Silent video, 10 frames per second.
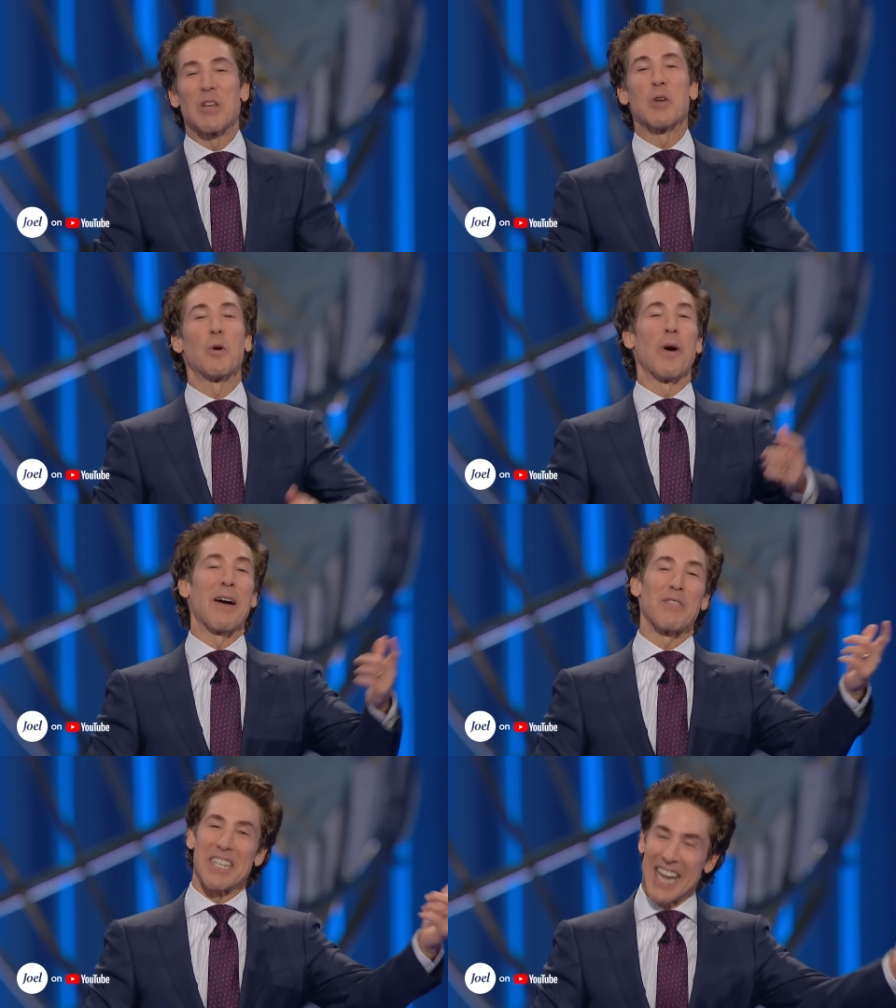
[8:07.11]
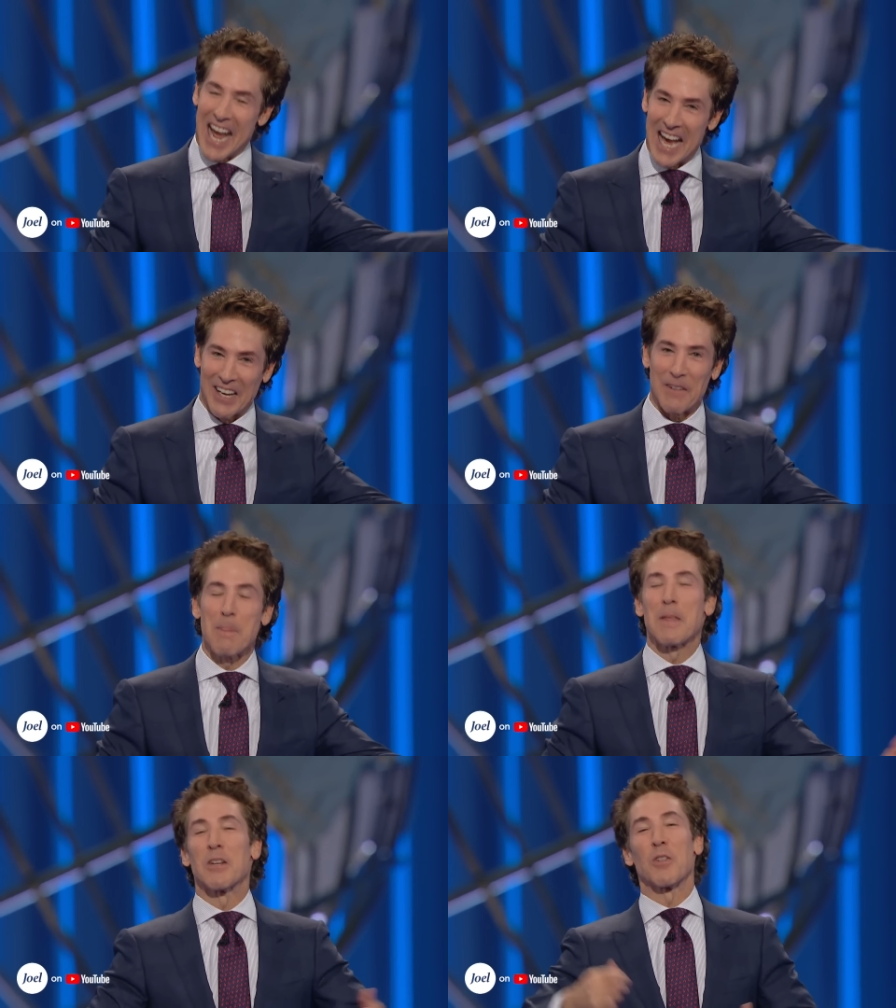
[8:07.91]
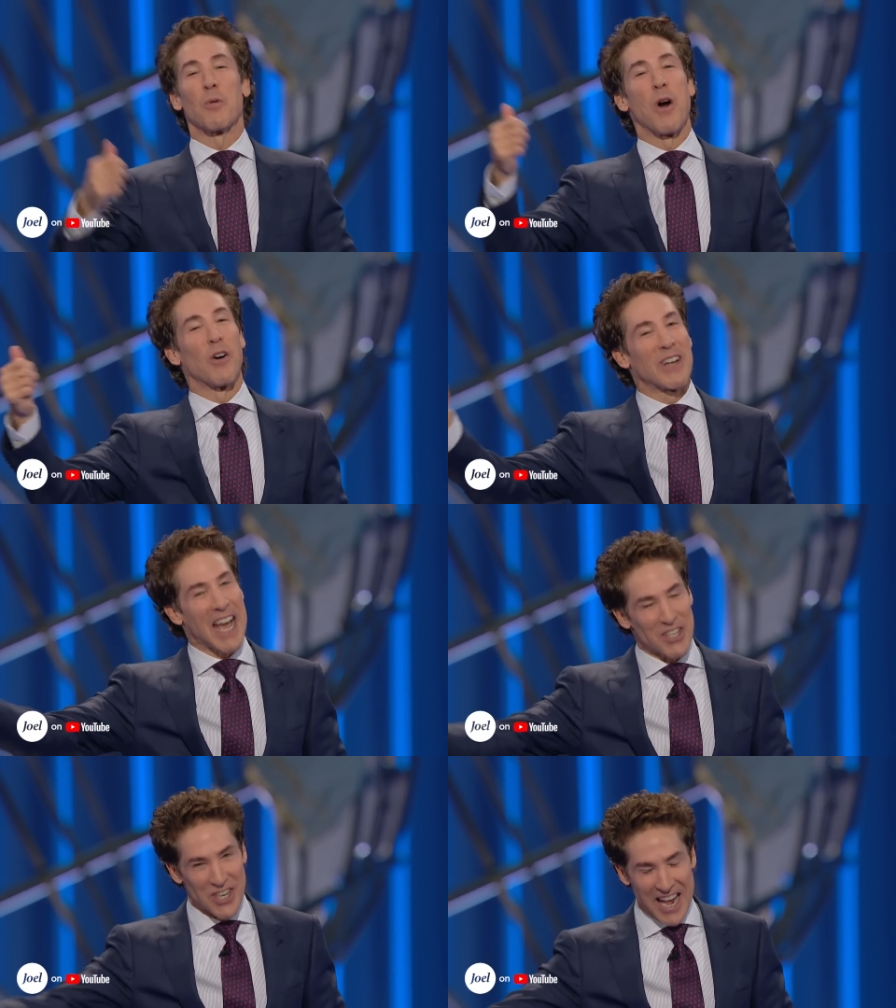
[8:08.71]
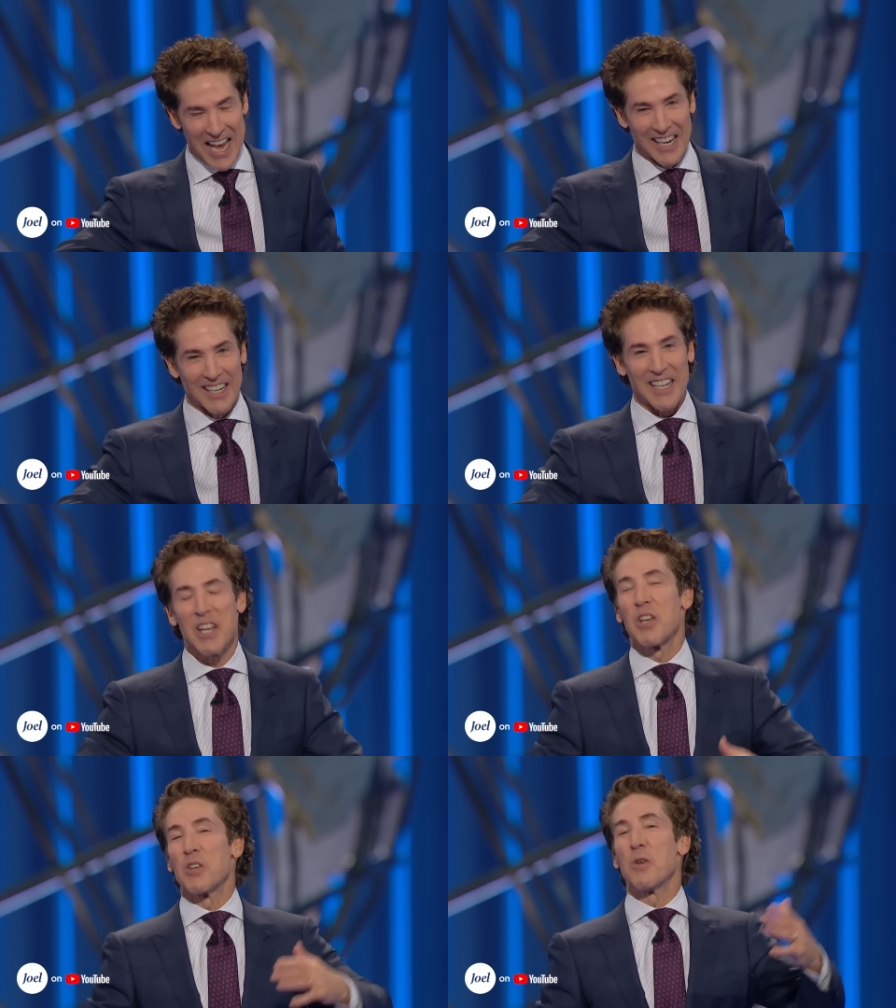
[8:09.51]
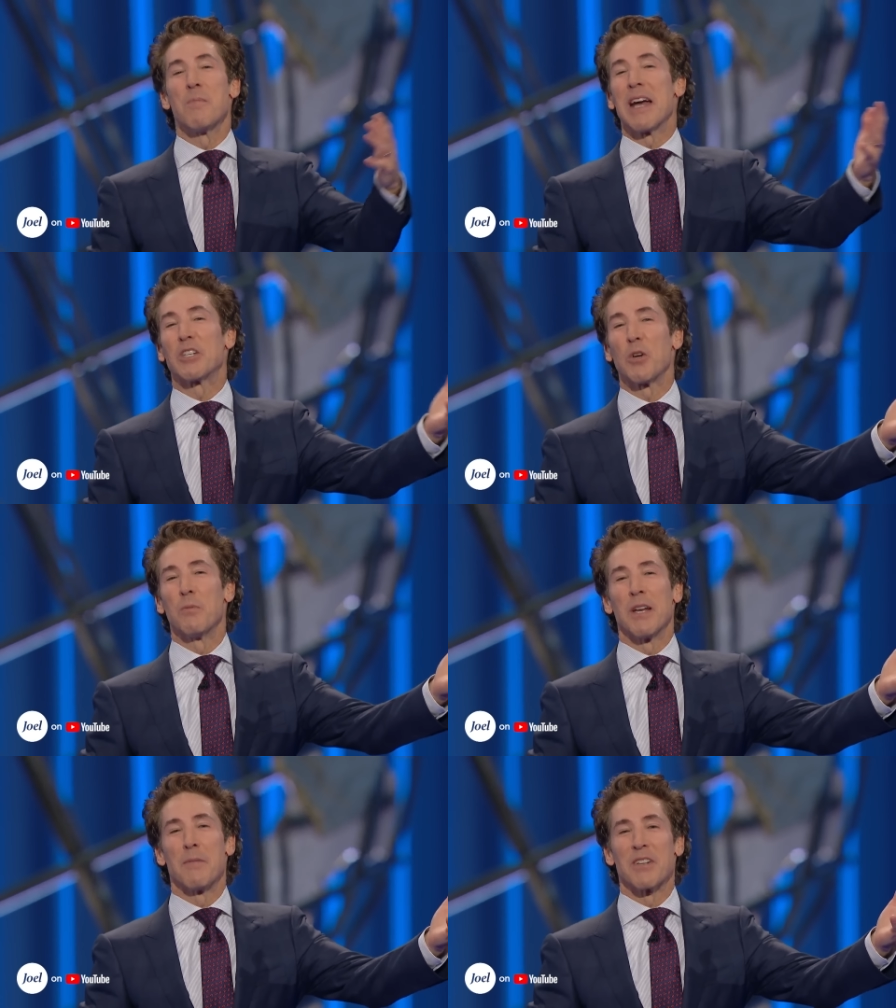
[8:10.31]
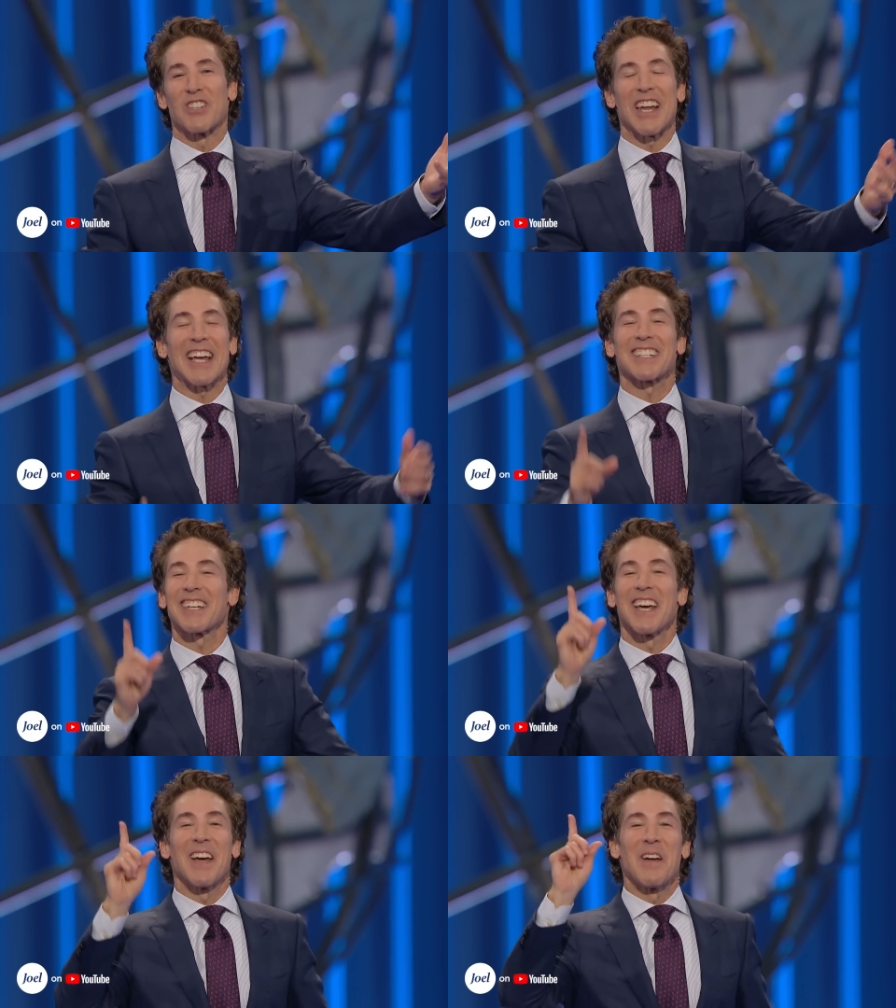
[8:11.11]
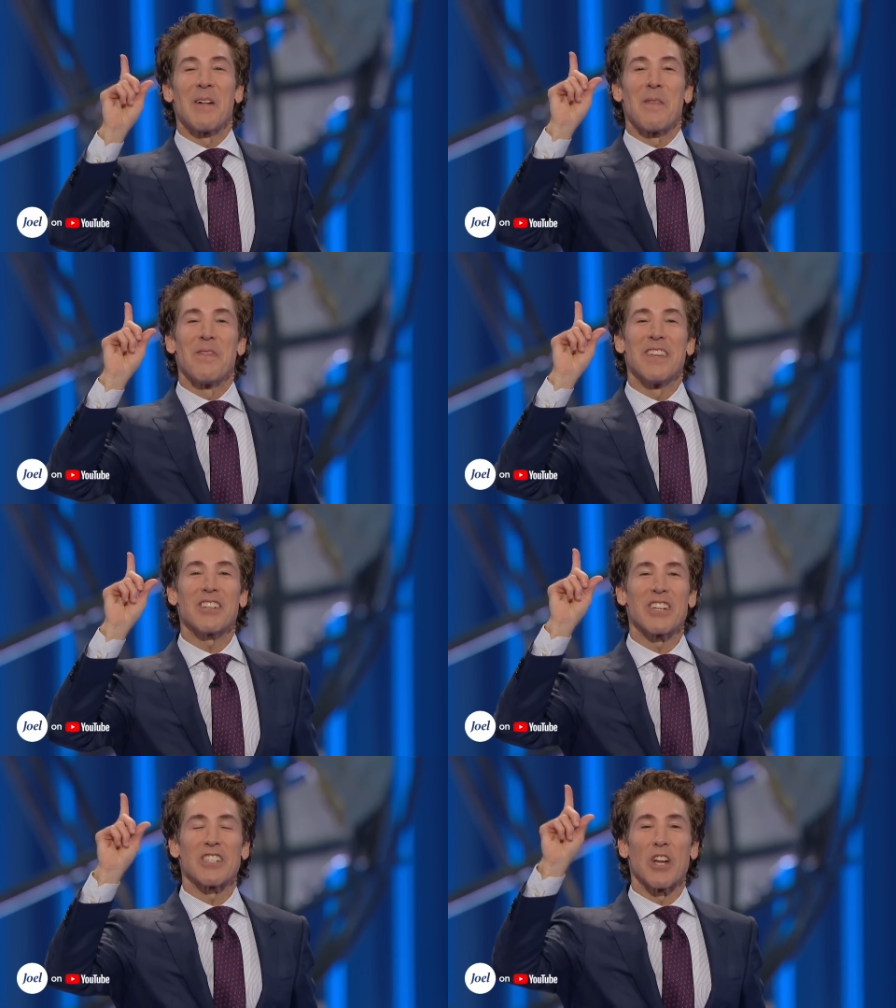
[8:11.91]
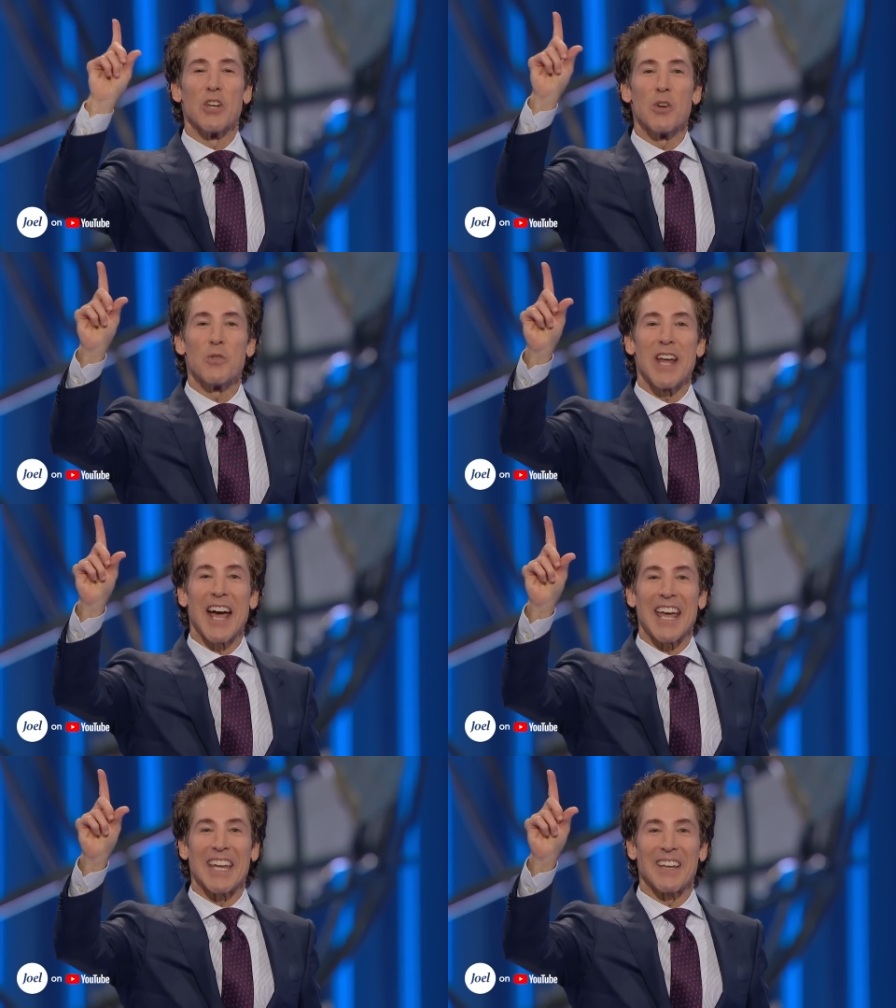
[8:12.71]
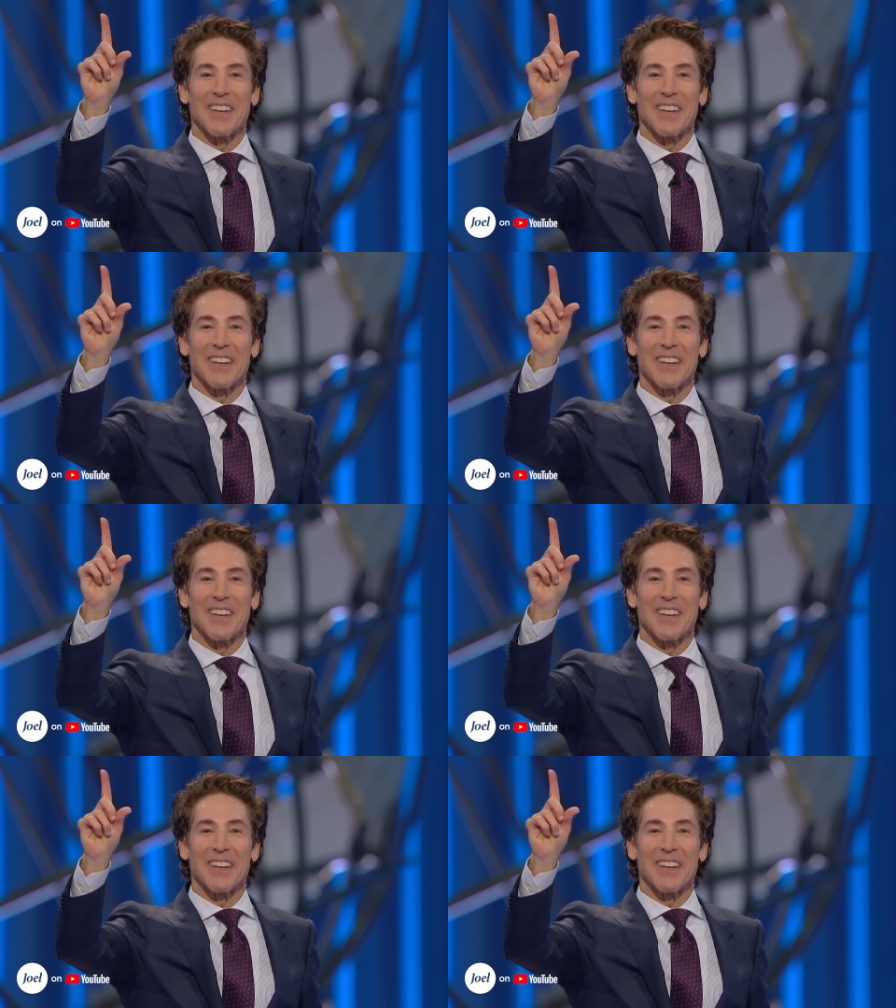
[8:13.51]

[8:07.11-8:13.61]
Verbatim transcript: You don't have the talent. You're the wrong nationality. You've made too many mistakes. This is a new day.